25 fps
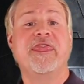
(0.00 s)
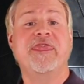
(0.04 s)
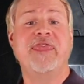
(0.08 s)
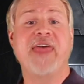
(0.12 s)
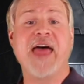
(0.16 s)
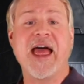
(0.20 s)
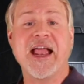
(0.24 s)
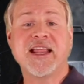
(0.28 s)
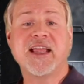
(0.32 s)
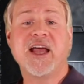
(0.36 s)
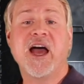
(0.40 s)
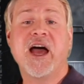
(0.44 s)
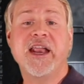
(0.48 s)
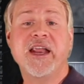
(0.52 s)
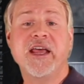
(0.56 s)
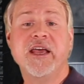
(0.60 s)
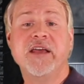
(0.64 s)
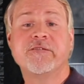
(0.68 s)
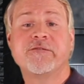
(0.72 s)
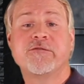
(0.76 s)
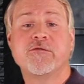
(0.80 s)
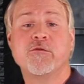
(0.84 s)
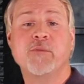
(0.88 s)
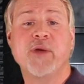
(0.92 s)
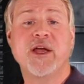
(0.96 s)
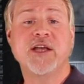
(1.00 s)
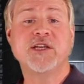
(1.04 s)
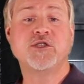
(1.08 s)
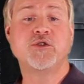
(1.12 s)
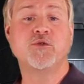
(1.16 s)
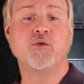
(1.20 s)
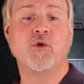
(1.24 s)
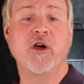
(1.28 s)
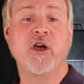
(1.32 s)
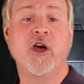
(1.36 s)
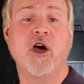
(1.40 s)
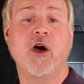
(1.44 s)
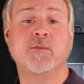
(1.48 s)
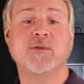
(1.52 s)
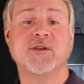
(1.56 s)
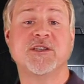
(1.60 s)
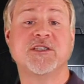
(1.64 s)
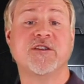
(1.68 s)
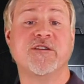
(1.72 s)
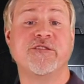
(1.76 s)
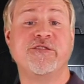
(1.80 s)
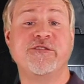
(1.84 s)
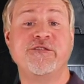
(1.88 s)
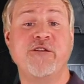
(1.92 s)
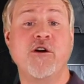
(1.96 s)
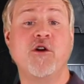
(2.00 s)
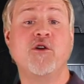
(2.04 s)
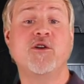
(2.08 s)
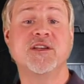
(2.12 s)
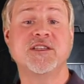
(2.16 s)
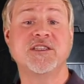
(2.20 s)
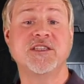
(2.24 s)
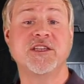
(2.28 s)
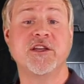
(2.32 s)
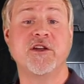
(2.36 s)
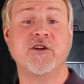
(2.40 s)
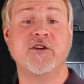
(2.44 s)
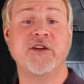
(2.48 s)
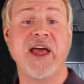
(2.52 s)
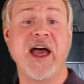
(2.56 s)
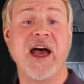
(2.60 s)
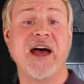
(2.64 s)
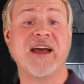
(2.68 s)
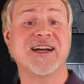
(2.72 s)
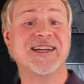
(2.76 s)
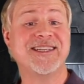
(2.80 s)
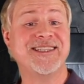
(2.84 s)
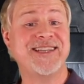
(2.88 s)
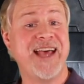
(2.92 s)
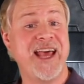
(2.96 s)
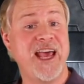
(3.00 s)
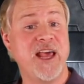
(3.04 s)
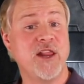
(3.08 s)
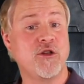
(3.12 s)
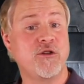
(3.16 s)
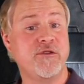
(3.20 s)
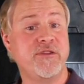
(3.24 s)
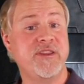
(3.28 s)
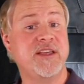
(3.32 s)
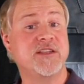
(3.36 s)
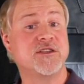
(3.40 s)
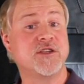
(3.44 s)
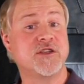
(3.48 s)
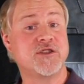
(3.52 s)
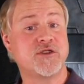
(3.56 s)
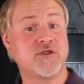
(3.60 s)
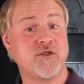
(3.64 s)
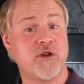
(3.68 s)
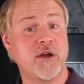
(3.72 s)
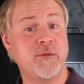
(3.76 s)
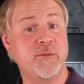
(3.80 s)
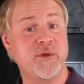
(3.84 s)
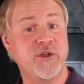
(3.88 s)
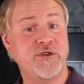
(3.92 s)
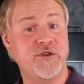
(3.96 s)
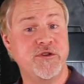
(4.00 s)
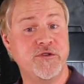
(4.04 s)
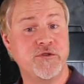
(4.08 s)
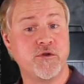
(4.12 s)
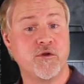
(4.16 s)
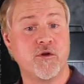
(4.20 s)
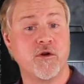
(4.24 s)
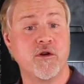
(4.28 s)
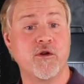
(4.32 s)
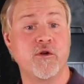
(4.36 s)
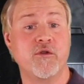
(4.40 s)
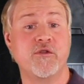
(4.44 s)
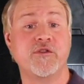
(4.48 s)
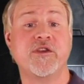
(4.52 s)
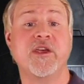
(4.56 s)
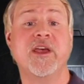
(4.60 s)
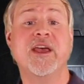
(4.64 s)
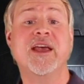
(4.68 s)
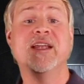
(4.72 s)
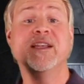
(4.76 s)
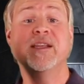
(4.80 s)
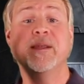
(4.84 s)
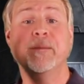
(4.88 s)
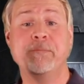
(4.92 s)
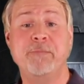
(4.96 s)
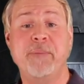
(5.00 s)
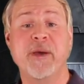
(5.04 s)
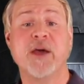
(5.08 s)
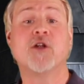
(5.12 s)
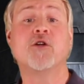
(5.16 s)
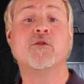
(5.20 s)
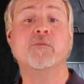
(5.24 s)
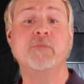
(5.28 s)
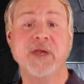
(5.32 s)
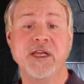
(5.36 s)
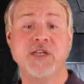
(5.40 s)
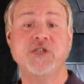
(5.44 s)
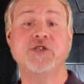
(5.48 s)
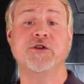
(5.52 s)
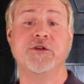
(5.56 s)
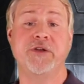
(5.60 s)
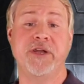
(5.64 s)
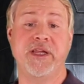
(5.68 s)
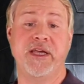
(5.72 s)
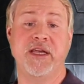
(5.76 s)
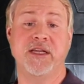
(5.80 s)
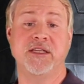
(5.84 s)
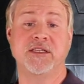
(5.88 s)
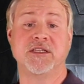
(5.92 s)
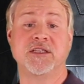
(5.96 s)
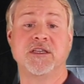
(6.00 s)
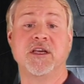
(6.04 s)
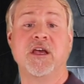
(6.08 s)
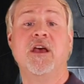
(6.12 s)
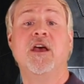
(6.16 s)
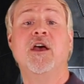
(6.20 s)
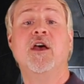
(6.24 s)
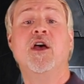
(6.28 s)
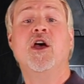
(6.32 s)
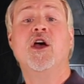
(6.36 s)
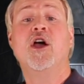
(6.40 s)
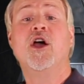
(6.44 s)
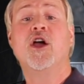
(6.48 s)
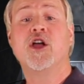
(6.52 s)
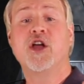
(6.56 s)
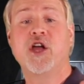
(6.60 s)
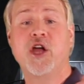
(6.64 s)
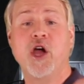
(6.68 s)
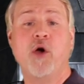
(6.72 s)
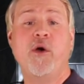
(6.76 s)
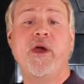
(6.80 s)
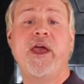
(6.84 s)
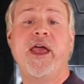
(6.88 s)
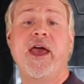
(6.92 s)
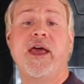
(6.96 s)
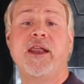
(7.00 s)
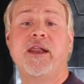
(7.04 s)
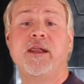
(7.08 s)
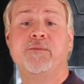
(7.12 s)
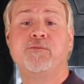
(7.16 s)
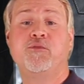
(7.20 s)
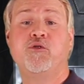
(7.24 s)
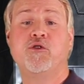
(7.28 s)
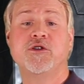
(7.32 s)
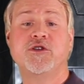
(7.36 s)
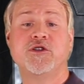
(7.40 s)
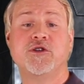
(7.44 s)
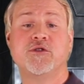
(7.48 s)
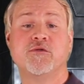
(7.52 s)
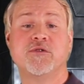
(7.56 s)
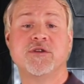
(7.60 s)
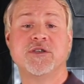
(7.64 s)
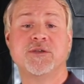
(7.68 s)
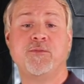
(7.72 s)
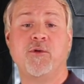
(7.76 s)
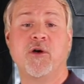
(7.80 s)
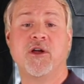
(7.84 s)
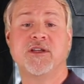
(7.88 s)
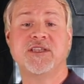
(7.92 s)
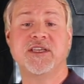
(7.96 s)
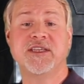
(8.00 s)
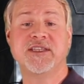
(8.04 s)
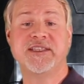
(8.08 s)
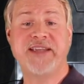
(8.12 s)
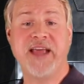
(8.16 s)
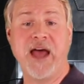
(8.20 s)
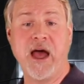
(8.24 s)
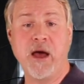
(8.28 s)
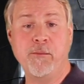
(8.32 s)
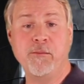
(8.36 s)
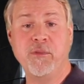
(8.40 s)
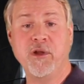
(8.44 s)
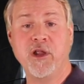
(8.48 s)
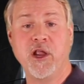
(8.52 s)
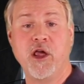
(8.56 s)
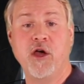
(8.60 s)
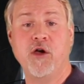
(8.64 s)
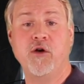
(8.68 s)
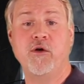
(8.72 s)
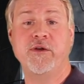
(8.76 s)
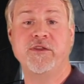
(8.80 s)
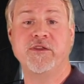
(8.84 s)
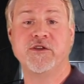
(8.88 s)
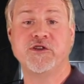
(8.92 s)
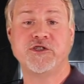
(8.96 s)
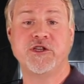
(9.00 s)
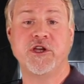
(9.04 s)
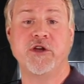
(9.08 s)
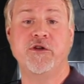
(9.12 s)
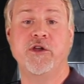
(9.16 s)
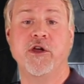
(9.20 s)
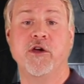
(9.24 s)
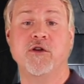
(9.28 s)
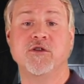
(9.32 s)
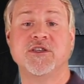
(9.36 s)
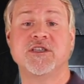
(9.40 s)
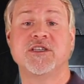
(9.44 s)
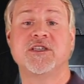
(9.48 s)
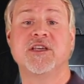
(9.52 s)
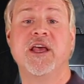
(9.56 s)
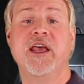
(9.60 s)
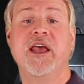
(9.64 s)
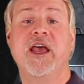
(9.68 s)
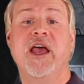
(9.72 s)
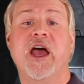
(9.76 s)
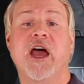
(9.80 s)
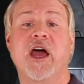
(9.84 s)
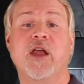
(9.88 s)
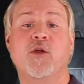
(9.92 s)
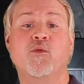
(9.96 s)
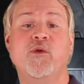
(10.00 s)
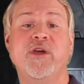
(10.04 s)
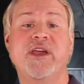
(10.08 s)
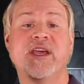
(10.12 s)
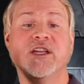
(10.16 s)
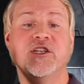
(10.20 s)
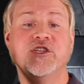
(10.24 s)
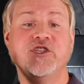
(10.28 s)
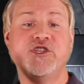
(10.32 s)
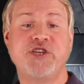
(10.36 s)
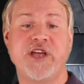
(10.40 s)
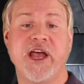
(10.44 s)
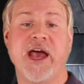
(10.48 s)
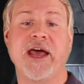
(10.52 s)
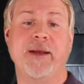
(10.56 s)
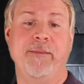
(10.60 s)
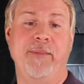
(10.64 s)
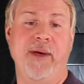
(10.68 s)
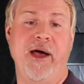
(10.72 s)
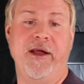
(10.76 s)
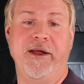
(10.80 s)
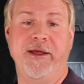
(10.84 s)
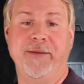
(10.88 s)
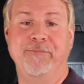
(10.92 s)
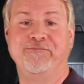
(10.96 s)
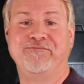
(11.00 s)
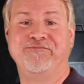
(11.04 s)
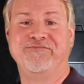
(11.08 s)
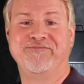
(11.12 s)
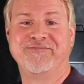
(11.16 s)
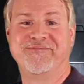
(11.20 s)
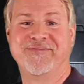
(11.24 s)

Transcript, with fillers: That kind of information will help us to focus in on how to tailor these astronomy tutorials to better meet your needs. Go ahead and put your responses down below in the show notes and we can chat about it.